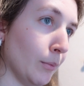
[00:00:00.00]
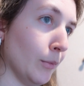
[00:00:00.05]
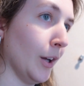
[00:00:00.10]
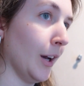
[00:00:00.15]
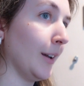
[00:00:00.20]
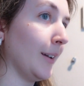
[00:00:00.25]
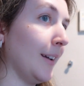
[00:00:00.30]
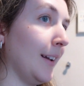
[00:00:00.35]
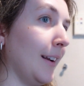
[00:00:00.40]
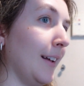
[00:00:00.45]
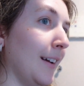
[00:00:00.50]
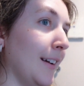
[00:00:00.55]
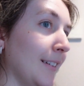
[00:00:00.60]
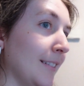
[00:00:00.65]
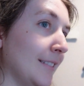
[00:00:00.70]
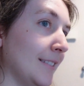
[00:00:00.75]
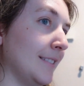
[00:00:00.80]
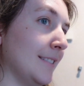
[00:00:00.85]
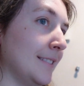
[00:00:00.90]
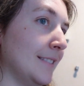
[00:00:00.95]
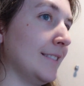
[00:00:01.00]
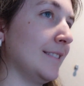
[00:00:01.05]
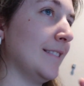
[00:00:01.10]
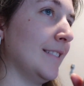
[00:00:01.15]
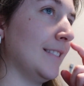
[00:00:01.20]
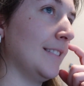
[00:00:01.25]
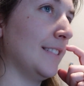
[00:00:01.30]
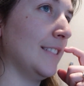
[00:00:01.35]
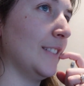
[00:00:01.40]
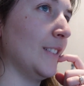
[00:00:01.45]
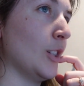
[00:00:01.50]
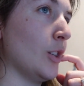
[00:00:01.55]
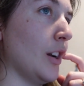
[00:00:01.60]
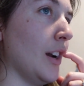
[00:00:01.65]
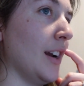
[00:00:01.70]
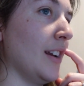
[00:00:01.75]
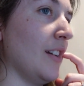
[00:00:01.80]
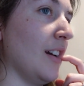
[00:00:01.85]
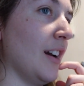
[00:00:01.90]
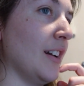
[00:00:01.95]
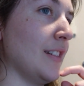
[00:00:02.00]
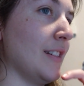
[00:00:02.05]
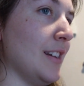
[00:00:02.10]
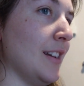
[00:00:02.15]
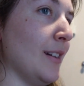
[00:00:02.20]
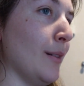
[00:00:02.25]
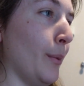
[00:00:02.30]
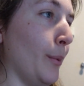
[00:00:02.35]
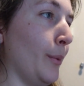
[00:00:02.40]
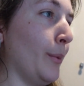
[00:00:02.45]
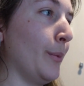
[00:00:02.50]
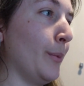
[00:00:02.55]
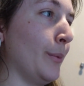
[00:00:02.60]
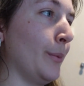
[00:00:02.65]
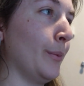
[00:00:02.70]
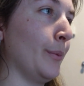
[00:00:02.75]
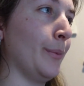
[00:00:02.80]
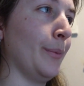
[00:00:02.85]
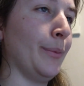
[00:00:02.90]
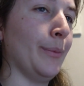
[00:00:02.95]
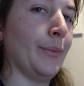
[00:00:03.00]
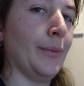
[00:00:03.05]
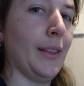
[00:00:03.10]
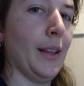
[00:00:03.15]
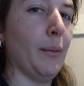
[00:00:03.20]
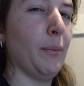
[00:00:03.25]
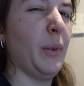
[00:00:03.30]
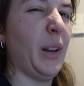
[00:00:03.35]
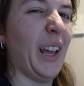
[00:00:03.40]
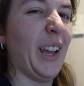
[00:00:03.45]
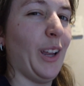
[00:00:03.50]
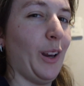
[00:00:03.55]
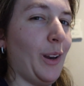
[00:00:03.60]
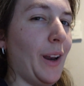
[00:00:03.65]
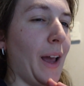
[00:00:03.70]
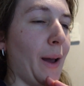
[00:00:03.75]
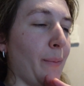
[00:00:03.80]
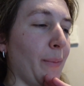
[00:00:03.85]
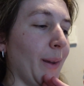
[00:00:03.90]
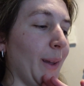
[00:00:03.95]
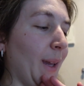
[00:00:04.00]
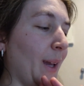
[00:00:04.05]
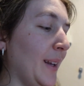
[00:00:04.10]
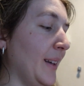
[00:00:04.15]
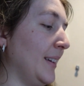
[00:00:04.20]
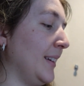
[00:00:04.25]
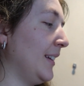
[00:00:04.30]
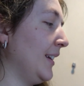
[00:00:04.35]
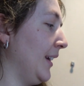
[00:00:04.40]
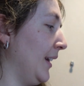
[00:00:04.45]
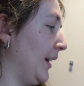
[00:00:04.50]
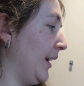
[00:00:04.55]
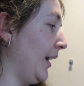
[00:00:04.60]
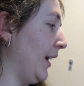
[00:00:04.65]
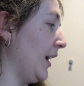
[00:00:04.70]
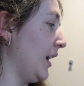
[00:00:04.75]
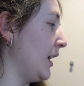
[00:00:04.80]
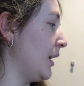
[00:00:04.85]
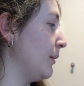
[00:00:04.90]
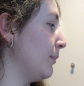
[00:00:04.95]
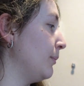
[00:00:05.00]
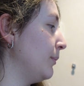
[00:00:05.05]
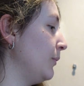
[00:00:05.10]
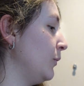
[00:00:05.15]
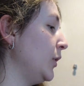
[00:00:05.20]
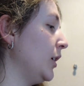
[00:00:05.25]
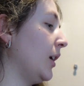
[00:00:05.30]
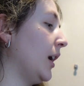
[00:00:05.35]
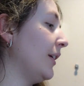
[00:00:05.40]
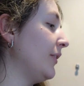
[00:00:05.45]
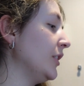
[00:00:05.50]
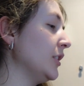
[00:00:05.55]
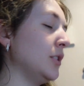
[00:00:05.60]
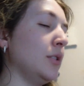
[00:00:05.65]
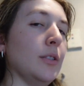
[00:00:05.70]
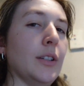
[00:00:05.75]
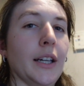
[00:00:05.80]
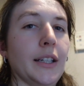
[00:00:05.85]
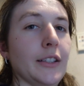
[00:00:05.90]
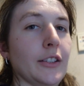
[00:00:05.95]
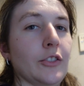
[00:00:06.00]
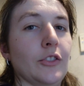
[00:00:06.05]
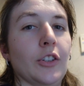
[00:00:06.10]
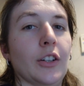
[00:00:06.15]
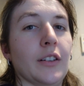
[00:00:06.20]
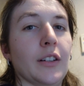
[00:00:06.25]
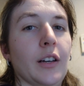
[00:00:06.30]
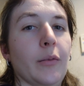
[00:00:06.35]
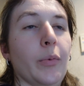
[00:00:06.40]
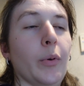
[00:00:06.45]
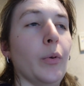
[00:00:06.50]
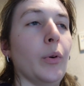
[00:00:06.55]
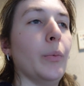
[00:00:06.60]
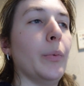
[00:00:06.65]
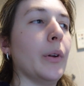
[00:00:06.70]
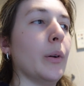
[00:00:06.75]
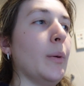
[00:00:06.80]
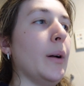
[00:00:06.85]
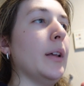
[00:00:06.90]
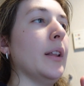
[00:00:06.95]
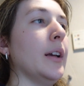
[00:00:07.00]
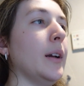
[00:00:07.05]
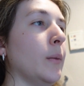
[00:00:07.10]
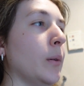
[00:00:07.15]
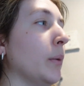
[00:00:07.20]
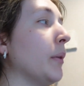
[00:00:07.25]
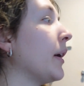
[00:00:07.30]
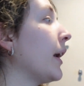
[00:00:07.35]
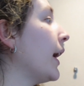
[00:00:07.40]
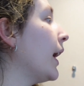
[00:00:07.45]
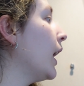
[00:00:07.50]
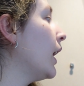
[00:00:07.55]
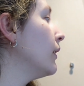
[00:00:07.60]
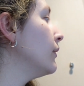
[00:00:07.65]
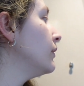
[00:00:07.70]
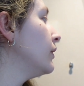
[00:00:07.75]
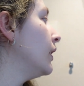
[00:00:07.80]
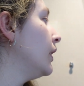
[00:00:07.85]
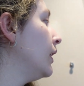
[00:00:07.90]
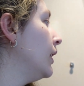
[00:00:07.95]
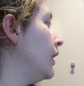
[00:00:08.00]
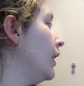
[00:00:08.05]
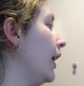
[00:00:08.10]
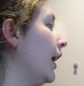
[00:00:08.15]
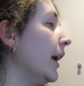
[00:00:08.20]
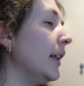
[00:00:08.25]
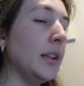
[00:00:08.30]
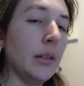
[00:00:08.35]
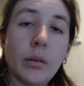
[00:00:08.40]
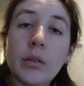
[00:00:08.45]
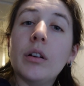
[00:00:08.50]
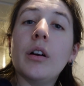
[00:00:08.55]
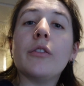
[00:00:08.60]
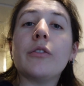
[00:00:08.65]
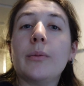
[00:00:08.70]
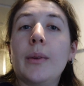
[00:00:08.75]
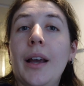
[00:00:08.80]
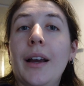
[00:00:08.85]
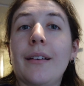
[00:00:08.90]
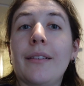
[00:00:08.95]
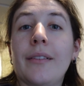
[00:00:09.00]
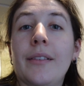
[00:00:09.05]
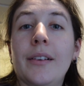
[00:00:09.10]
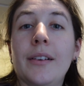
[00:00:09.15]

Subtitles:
Not gonna. Try not to. But I can nap again. We don't have our suitcases just yet, but we'll put away like what we have. And then we'll go from there.